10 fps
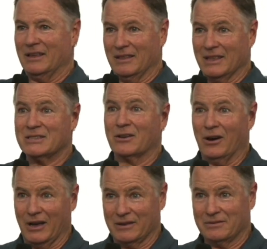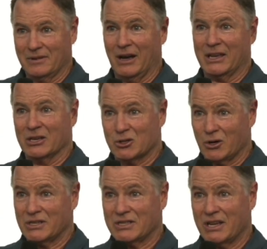this guy, I can
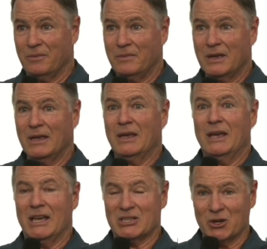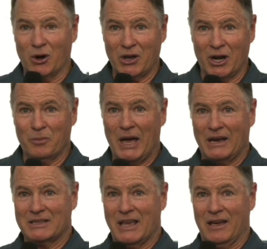trust him. He's not going to
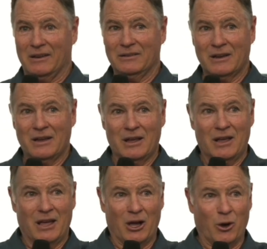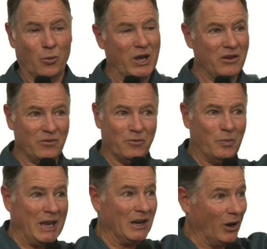back down. Uh,
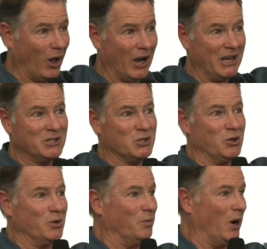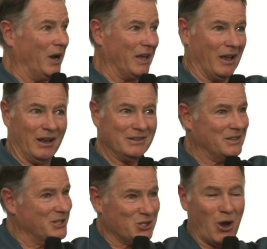we've been lied to by
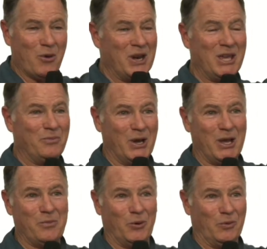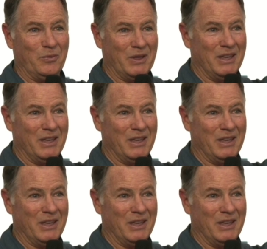so many people,